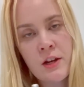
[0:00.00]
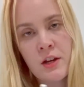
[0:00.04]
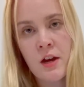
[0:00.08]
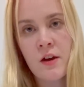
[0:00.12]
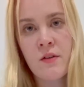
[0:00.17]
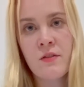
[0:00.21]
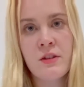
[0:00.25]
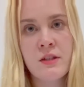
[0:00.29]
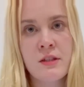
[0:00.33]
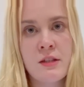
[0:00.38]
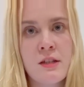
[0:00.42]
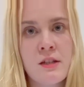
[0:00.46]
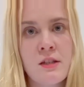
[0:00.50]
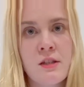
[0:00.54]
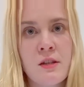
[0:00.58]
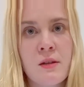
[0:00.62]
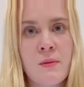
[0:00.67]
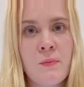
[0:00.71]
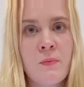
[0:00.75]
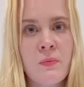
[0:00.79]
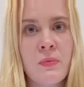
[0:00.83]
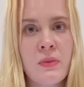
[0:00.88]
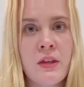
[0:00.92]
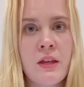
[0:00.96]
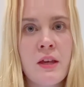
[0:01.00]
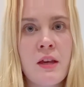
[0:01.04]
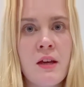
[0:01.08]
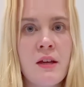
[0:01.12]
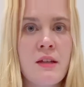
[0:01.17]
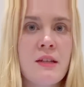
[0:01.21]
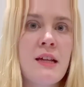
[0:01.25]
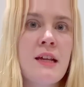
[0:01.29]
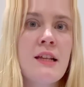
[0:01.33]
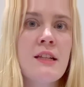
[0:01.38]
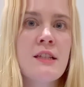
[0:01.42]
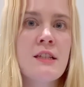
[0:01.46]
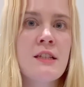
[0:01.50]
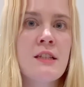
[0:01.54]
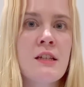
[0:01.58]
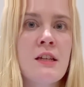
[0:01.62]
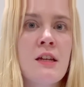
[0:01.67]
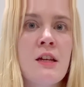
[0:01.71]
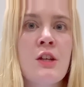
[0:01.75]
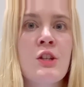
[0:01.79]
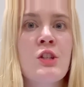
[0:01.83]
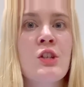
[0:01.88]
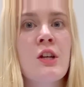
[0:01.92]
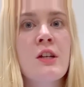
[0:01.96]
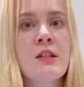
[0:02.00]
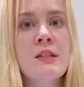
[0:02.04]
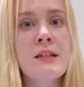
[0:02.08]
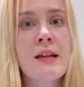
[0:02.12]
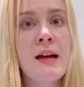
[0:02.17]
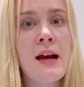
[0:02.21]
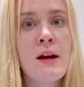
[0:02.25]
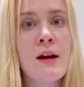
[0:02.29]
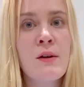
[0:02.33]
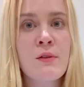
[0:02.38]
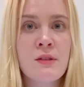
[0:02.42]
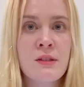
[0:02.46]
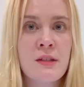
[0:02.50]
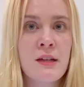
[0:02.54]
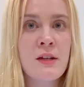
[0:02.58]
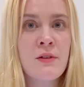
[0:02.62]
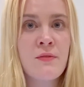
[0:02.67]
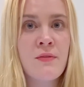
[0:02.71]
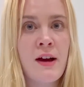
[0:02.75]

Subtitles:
nervous system tends to adjust to outside